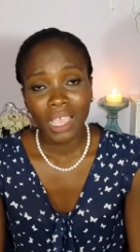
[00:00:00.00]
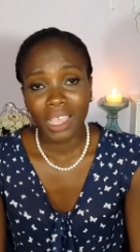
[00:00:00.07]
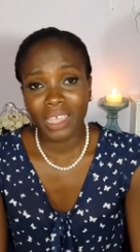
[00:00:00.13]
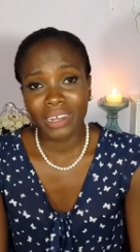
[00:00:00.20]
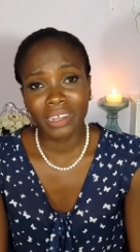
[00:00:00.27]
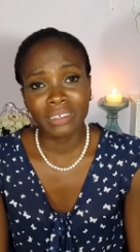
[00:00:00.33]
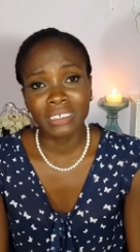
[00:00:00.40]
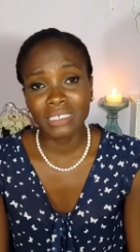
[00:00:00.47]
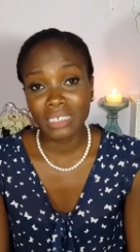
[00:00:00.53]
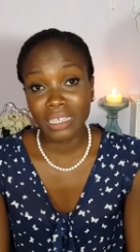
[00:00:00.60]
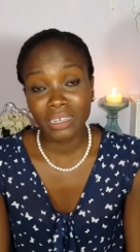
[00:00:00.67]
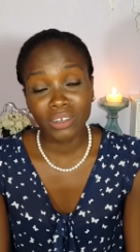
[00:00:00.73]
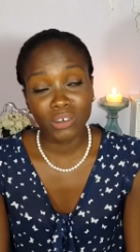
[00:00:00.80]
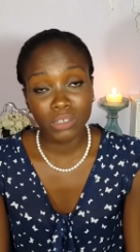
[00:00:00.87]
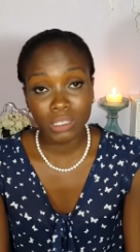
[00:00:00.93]
and I
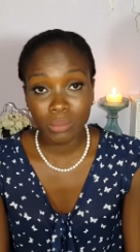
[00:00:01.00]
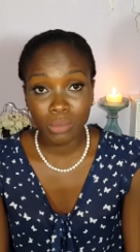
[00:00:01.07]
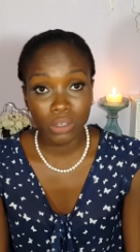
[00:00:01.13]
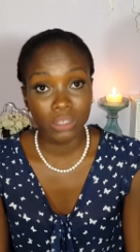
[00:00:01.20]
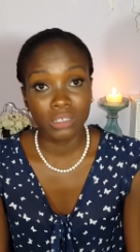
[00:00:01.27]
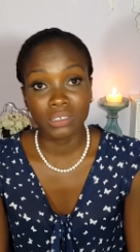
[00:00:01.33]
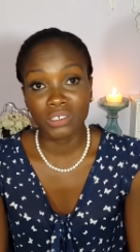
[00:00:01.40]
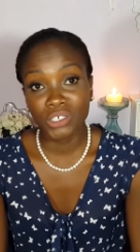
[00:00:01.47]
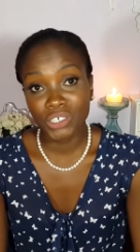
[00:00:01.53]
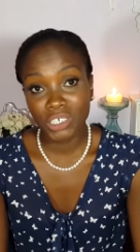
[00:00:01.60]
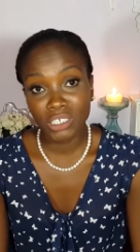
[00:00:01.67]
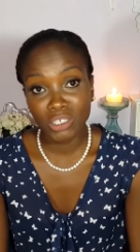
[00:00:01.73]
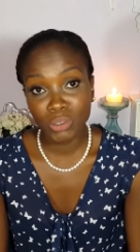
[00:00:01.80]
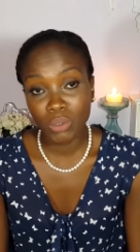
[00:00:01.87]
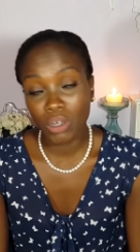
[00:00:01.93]
decided not to bother
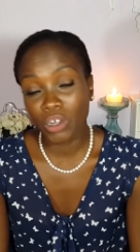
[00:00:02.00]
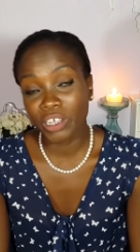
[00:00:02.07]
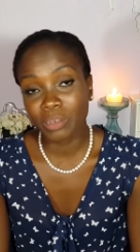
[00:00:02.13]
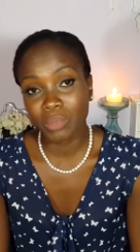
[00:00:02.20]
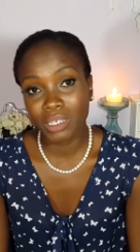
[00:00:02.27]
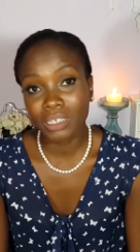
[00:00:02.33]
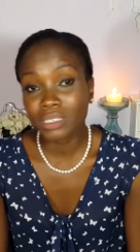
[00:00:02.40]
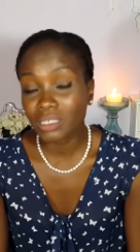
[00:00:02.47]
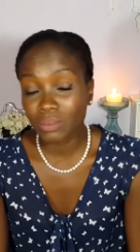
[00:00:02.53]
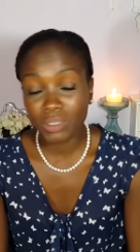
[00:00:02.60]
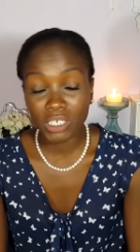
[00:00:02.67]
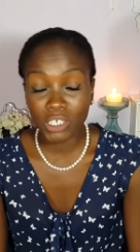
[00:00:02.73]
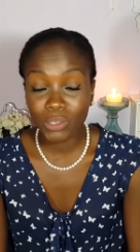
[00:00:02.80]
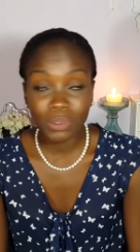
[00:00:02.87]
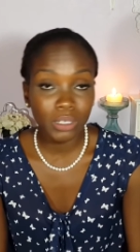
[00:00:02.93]
searching too hard because it was
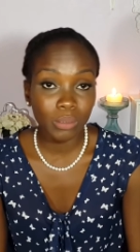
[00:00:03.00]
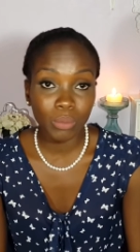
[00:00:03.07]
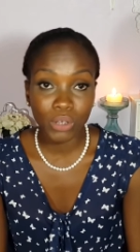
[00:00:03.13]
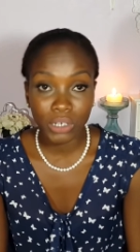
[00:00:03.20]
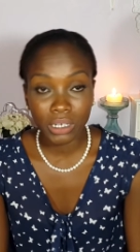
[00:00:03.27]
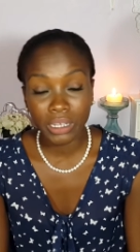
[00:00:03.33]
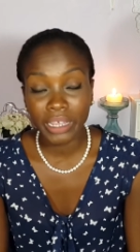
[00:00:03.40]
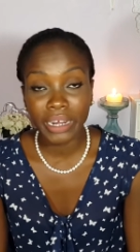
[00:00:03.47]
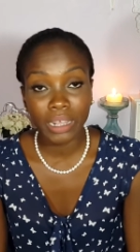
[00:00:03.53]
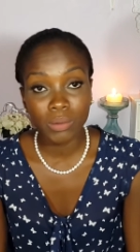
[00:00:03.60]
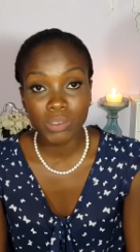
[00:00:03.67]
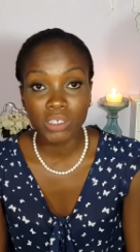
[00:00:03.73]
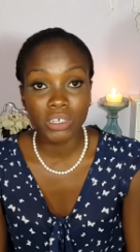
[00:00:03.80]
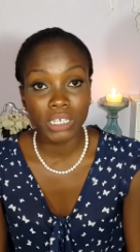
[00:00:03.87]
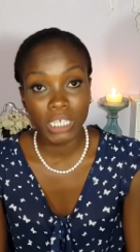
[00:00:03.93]
a cute little bottle and I
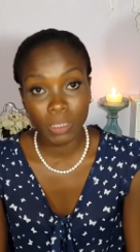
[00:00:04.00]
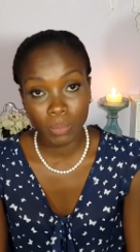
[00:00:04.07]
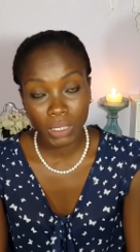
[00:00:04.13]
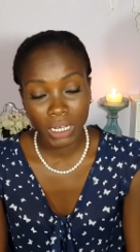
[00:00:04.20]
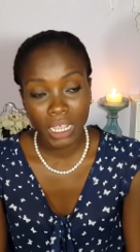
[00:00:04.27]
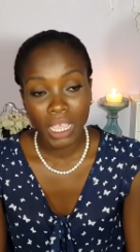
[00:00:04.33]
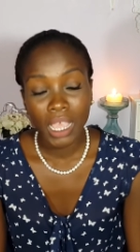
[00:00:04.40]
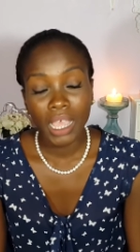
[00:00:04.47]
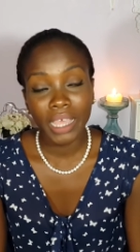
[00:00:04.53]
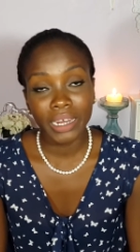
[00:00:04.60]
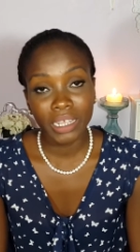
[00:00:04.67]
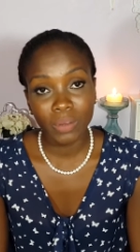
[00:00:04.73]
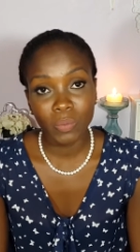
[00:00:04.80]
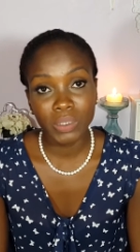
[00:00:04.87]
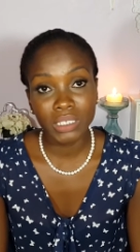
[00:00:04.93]
was going to keep it. And
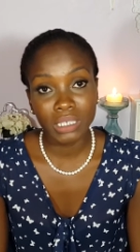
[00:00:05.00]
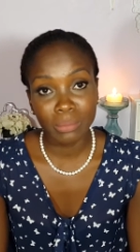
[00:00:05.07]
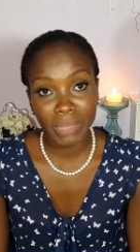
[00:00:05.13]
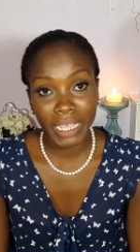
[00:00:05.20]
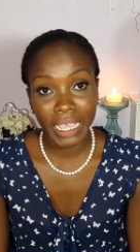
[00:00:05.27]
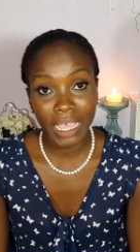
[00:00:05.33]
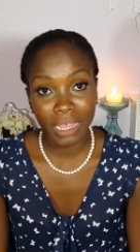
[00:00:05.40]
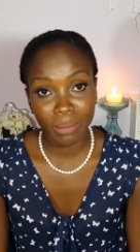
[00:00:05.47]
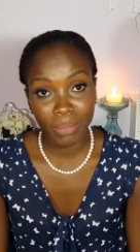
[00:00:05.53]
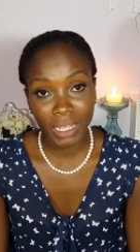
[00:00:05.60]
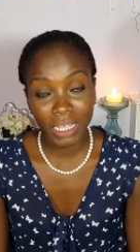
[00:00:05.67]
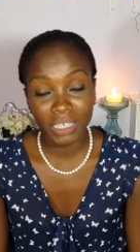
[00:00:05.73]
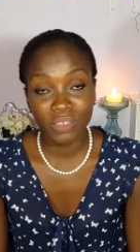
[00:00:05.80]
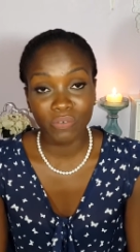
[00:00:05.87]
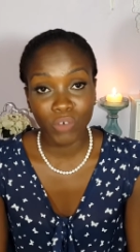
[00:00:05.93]
it was in my
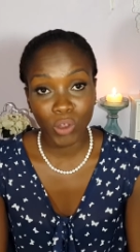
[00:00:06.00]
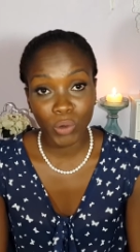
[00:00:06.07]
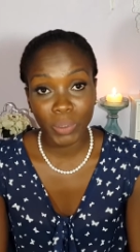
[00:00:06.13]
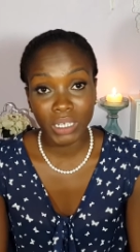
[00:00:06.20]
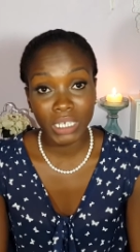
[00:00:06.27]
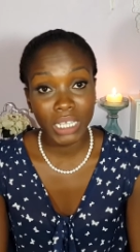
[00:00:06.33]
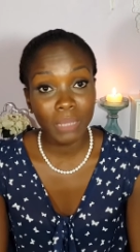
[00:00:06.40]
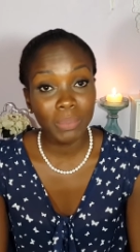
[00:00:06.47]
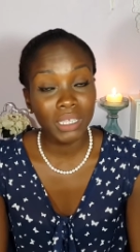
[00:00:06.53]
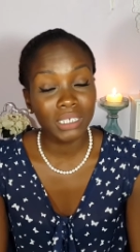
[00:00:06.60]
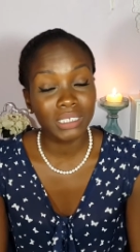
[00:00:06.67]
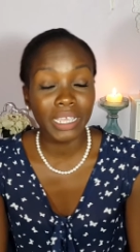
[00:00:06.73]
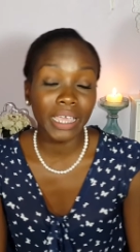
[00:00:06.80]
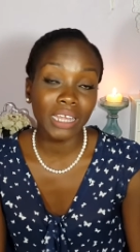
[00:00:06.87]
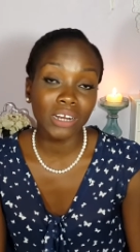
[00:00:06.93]
handbag the following day
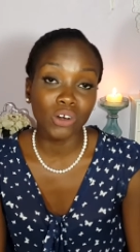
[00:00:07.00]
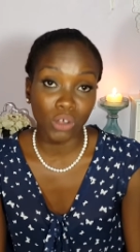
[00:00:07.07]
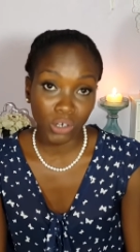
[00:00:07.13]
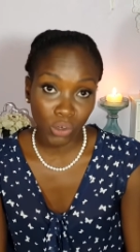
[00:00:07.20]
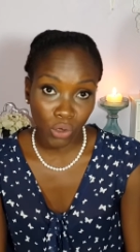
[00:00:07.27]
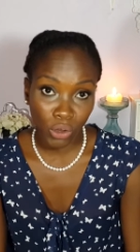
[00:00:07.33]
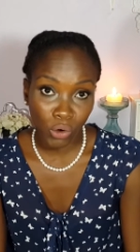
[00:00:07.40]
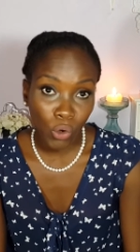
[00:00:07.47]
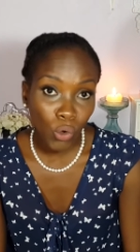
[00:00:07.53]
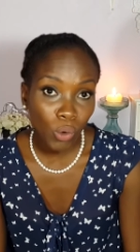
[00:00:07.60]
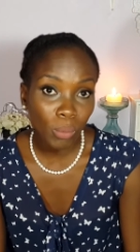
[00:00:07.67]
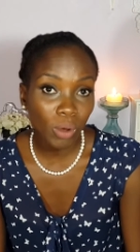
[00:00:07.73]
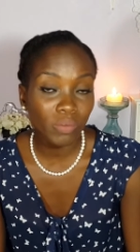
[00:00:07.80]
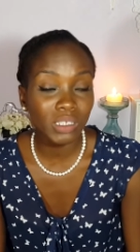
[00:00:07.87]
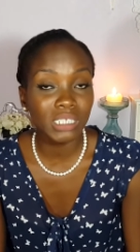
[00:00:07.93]
because I had not gone
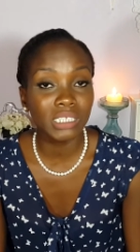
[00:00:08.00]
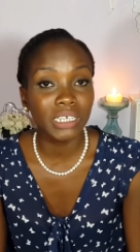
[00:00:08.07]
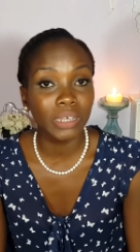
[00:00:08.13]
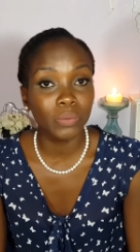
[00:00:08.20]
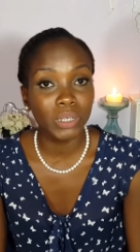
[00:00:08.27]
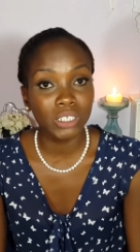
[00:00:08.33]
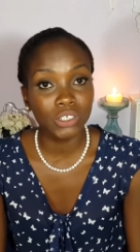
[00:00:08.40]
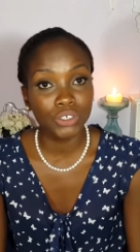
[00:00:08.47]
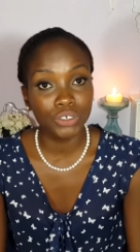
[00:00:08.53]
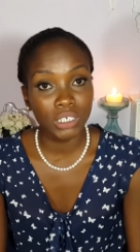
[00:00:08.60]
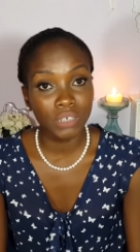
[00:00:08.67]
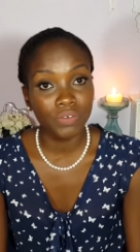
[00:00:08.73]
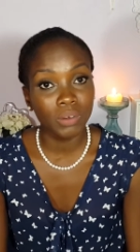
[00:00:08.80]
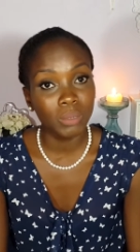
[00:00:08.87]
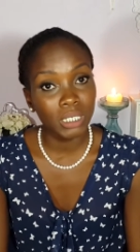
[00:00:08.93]
home. Obviously, I went
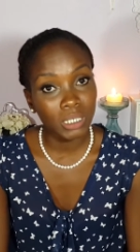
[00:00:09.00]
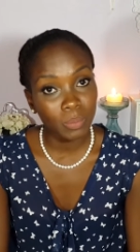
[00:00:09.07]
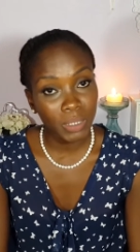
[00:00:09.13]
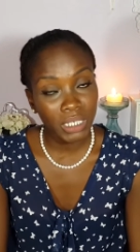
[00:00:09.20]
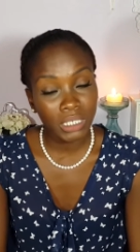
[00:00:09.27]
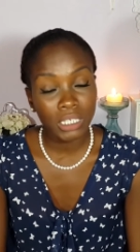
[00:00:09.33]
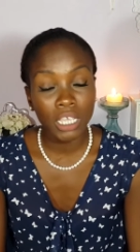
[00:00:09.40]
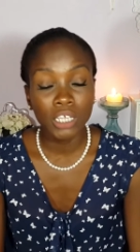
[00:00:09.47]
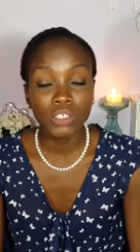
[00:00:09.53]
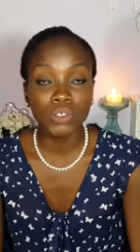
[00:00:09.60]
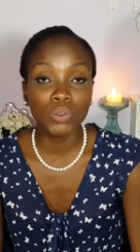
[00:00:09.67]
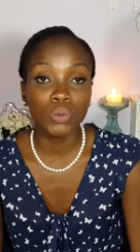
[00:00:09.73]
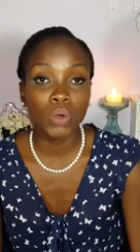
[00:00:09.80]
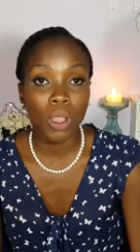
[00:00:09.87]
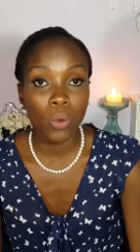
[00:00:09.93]
straight from his place to